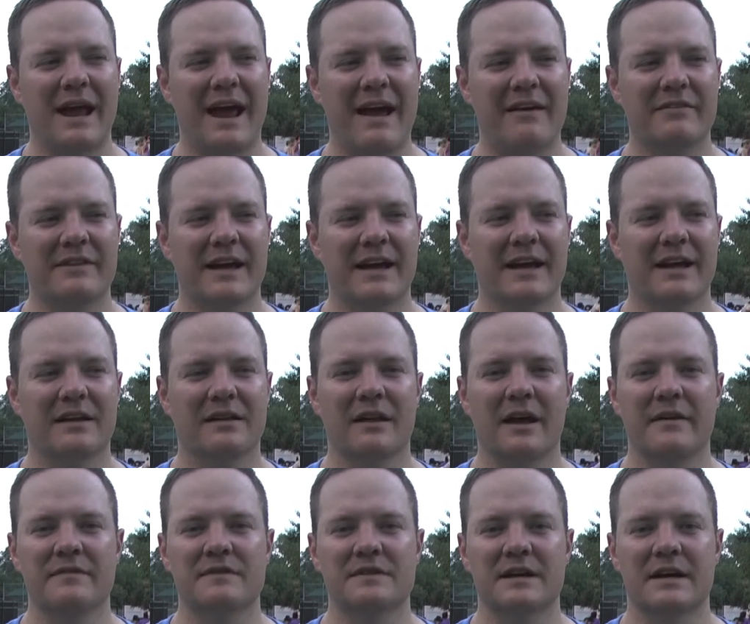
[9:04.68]
to have that kind of
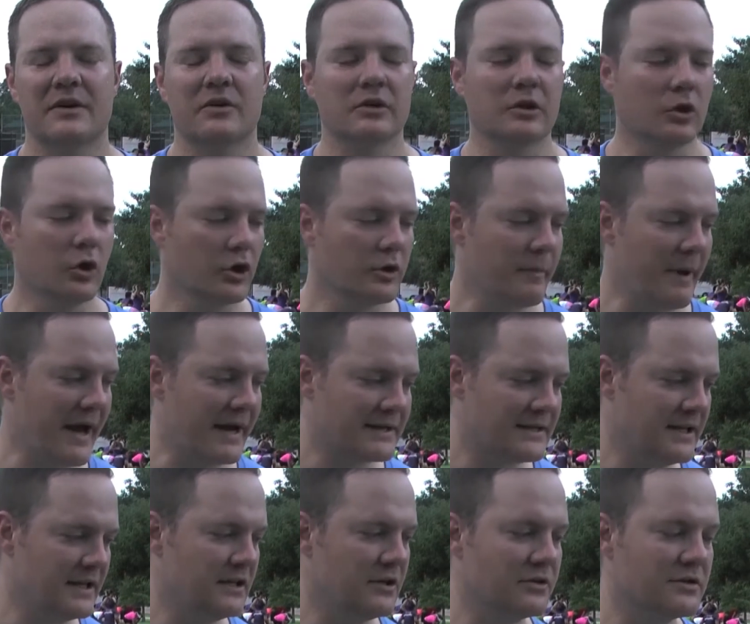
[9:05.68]
lifestyle and look back
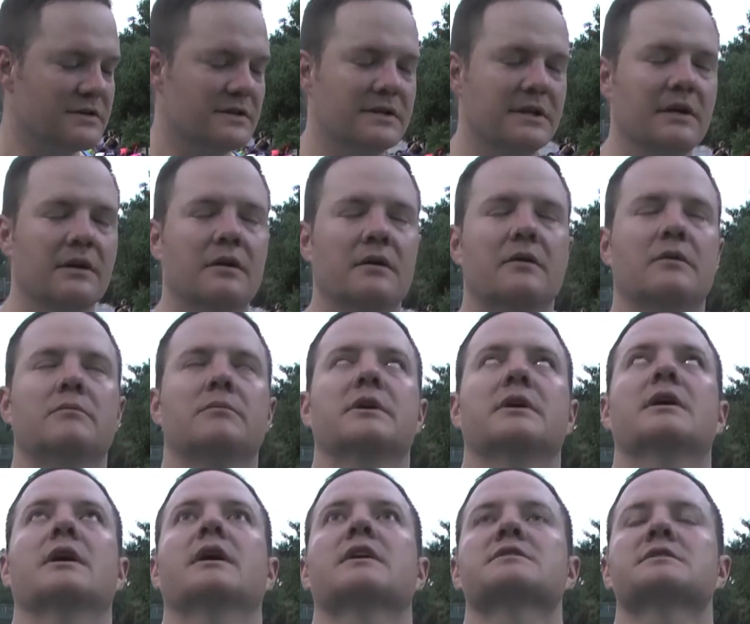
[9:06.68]
10 years and say, oh
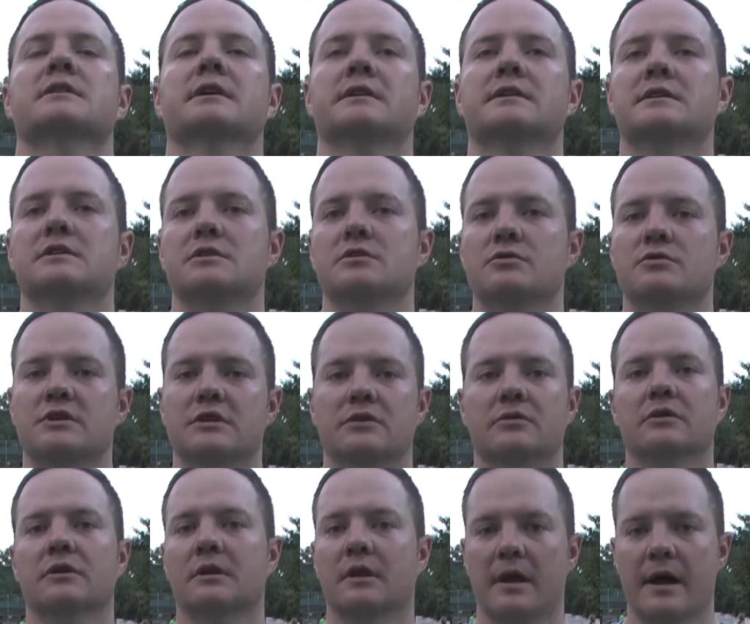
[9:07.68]
my gosh, I got this huge
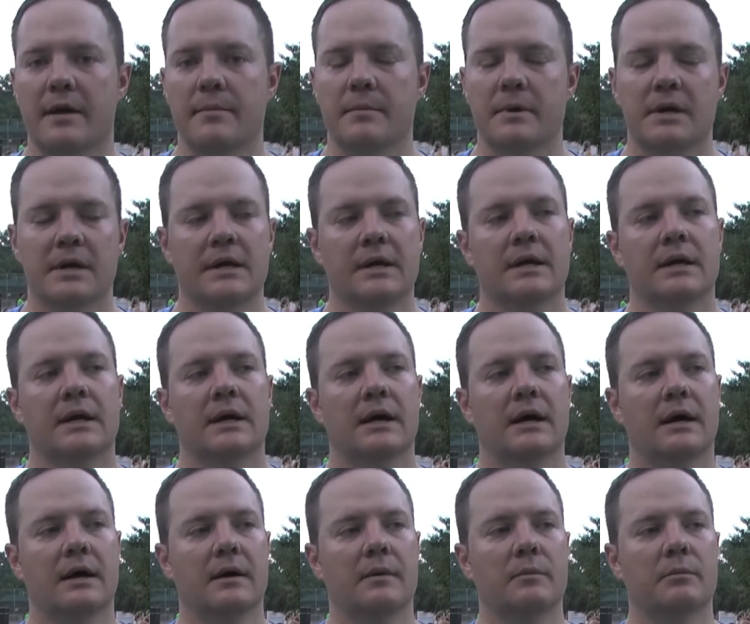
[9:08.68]
hill decline.
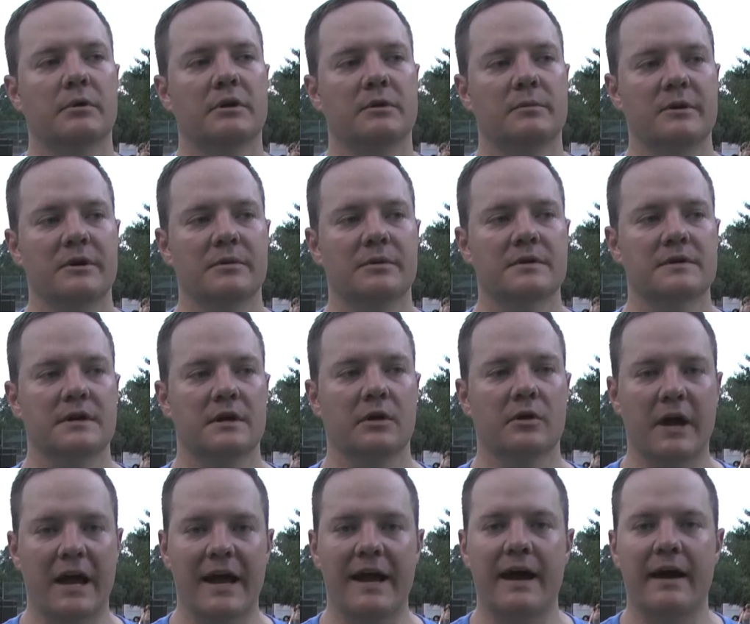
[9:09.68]
But to be able to say,
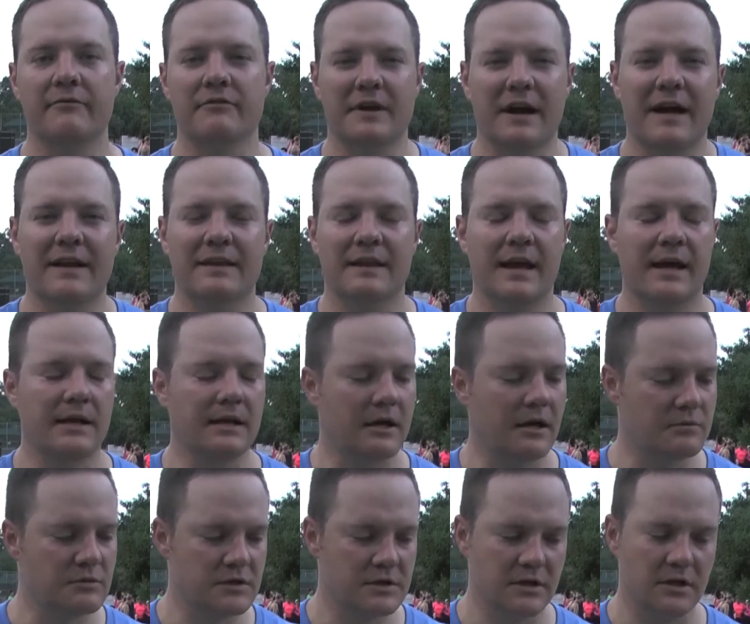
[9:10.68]
okay, I've got that, and
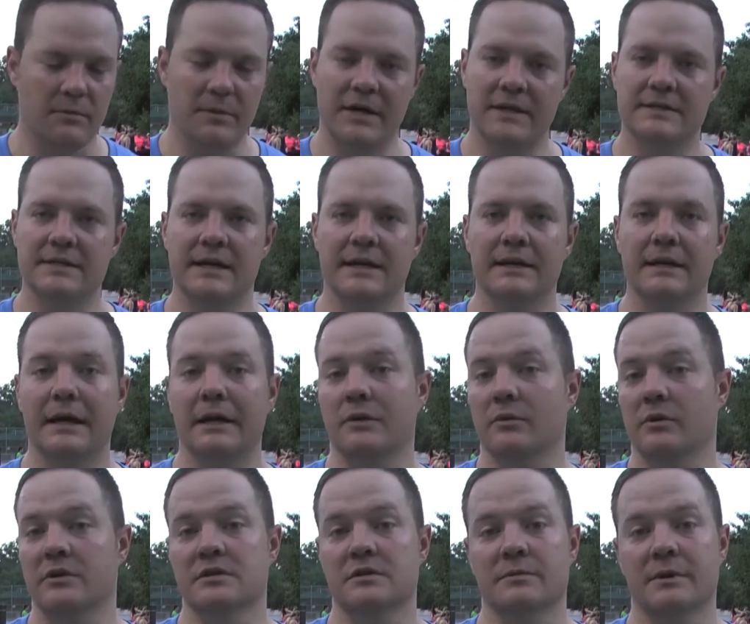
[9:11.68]
I'm just going to maintain that
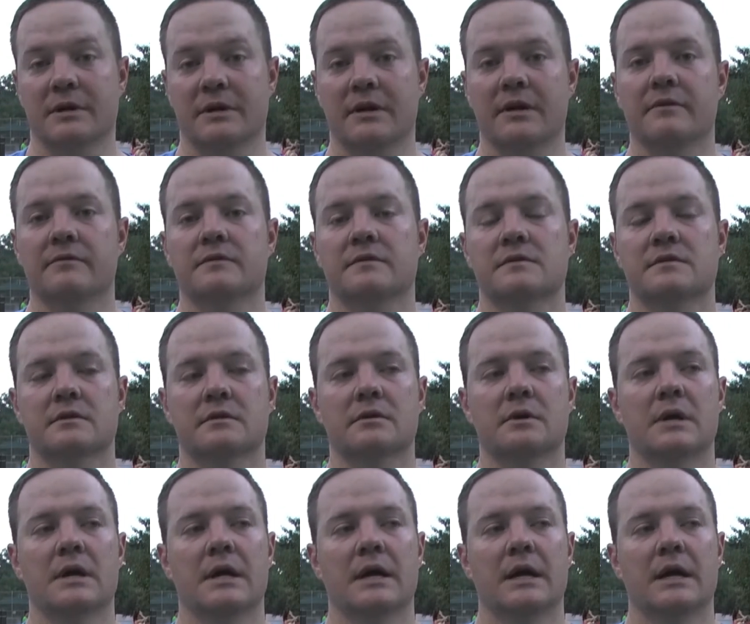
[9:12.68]
the rest of my life. So